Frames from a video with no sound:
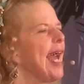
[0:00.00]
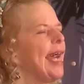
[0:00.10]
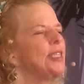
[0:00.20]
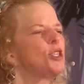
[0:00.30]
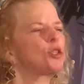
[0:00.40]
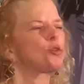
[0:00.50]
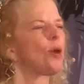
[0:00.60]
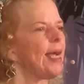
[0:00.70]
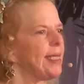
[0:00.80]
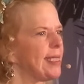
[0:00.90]
and
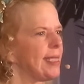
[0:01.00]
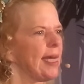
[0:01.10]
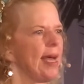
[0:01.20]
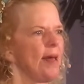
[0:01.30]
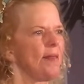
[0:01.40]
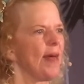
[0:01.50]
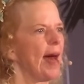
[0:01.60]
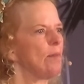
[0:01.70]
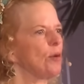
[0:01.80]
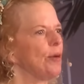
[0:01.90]
trace
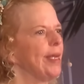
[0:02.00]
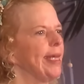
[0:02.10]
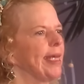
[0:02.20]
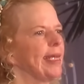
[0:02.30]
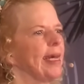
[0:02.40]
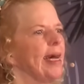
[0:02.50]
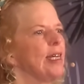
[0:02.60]
that meridian